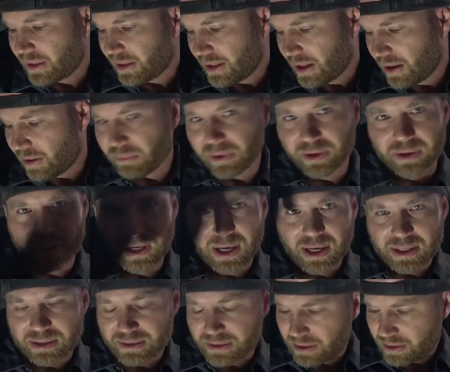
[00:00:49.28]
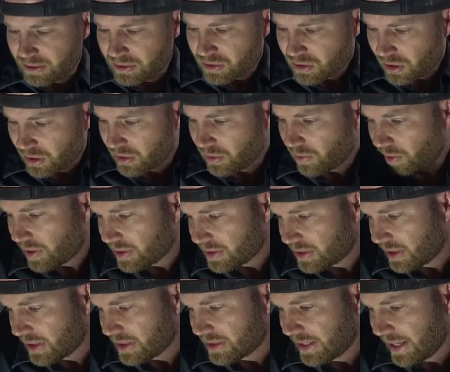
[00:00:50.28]
I'll bring you guys, show you
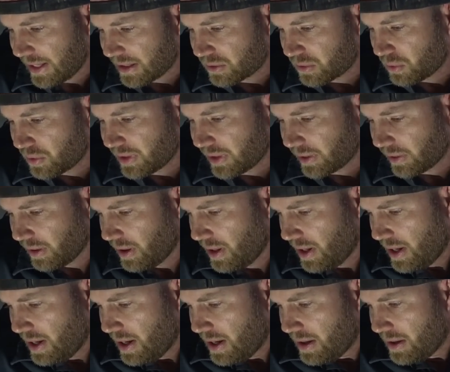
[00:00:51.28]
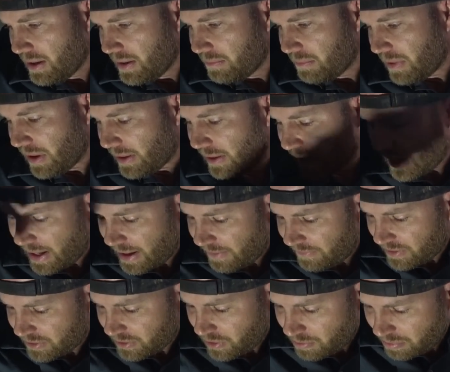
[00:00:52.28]
onto the scan tool here. But I have
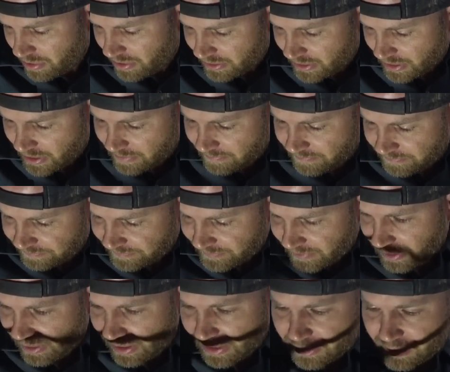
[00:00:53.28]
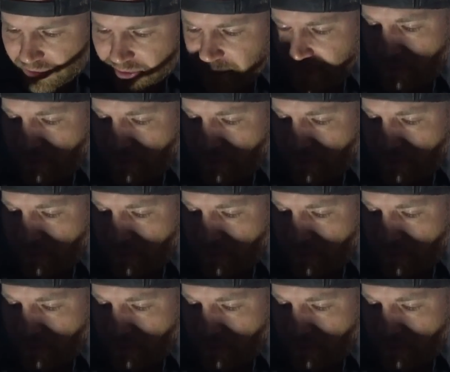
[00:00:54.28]
the scope hooked up, or actually,